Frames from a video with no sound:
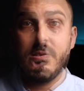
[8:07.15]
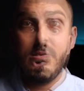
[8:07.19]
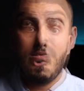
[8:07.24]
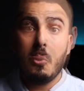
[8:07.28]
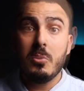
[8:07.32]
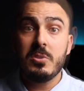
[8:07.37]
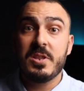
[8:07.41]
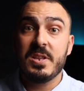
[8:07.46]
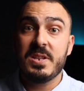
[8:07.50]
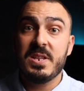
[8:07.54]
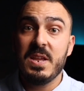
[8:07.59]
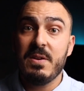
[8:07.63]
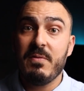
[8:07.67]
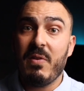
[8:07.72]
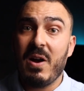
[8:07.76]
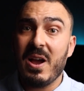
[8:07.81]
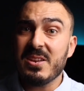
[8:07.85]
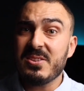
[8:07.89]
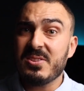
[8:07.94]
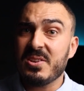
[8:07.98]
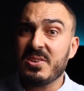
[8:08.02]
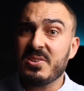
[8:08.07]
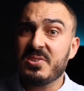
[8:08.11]
On the
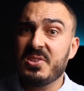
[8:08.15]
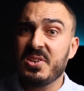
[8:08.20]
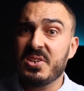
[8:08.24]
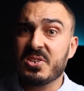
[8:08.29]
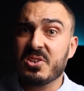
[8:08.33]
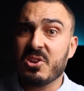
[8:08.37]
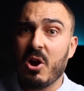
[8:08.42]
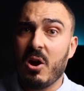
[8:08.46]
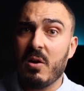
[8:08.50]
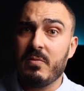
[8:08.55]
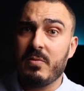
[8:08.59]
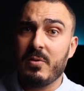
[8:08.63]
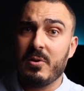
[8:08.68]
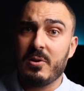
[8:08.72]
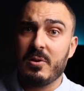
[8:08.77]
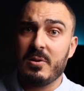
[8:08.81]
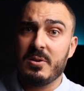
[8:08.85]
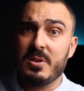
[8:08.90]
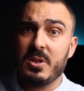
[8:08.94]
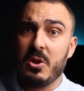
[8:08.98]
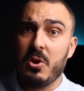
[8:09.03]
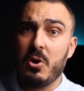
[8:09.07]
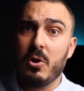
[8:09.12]
devices
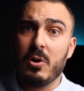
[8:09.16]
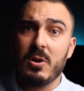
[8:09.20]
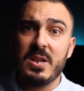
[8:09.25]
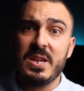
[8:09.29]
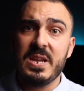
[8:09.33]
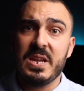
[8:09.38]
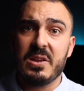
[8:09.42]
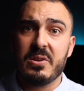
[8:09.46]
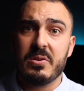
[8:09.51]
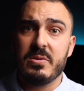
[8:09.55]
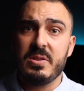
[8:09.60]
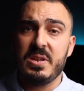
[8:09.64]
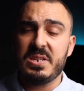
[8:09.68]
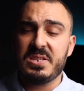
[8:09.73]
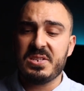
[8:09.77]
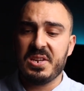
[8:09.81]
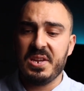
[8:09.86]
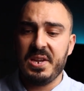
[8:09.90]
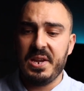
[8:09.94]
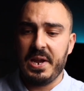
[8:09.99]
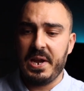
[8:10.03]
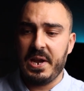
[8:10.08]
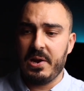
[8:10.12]
discovered earlier
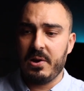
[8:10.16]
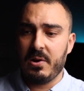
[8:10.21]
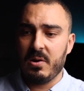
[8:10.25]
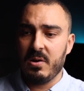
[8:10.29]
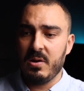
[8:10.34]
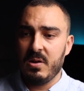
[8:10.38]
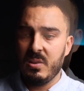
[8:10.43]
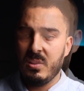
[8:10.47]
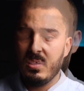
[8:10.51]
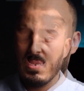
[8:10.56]
this year,